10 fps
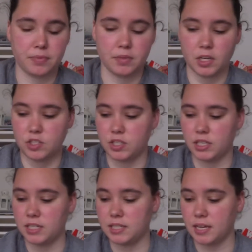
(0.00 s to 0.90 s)

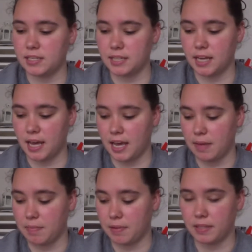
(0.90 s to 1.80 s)
she does a
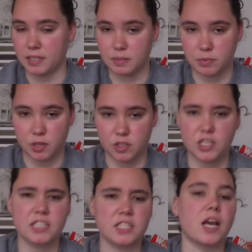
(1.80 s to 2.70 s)
she
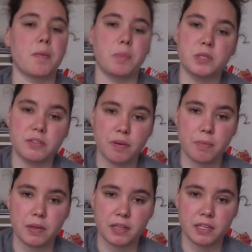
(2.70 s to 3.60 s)
does a couple of different
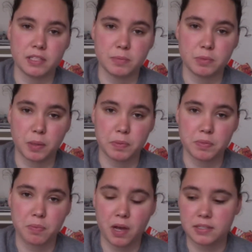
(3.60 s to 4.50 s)
monthly subscription
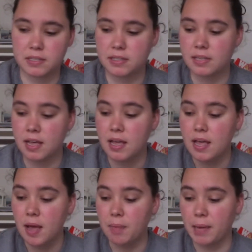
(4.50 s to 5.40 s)
boxes,
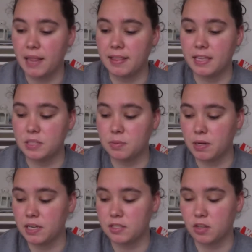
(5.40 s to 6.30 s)
but this one
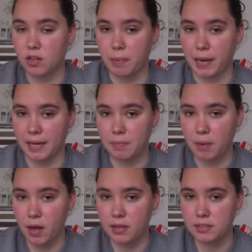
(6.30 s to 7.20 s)
is called the Pagan
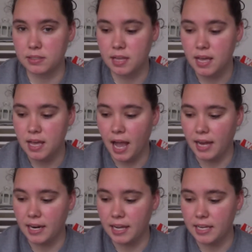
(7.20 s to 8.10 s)
Box,
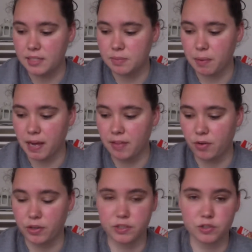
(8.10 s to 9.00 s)
and it is by the
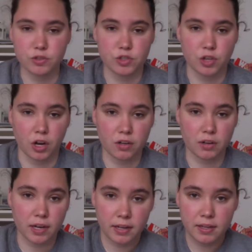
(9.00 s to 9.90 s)
Crystal
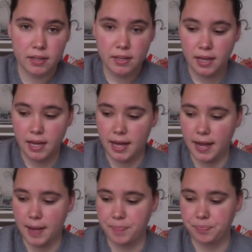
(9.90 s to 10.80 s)
Chakra,
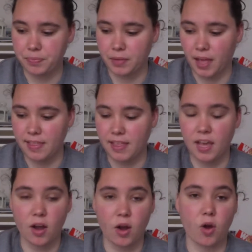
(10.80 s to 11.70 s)
and they
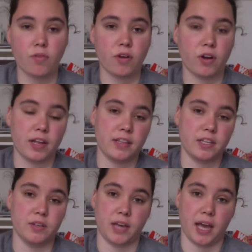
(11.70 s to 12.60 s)
are over in
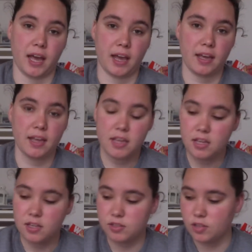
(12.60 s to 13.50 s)
the UK.
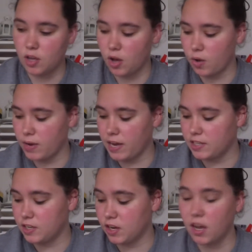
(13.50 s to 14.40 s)
So it
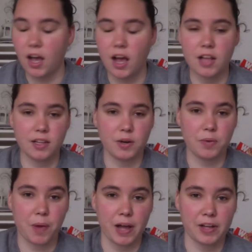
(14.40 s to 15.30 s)
took a little
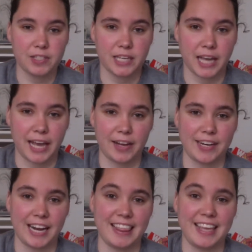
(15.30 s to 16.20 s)
while to get here, and
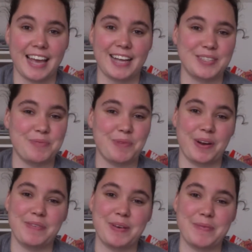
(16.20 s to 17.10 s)
I think actually one
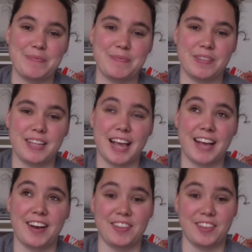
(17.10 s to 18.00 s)
of them
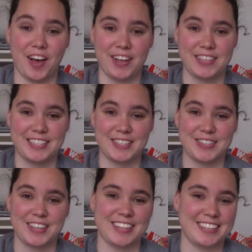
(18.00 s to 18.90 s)
got lost. This
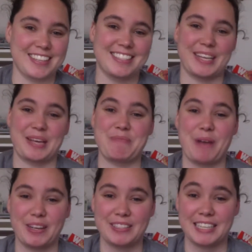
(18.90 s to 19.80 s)
is actually the second
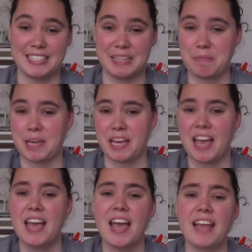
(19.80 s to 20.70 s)
box they sent me,
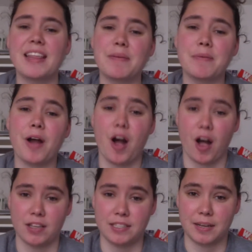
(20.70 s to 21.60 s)
and they were
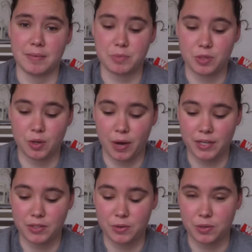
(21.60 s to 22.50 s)
awesome. So I
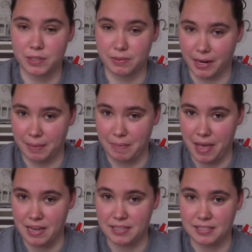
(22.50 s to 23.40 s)
totally
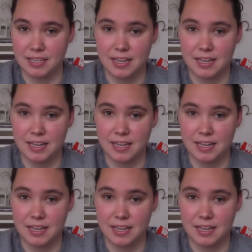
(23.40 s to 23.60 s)
recommend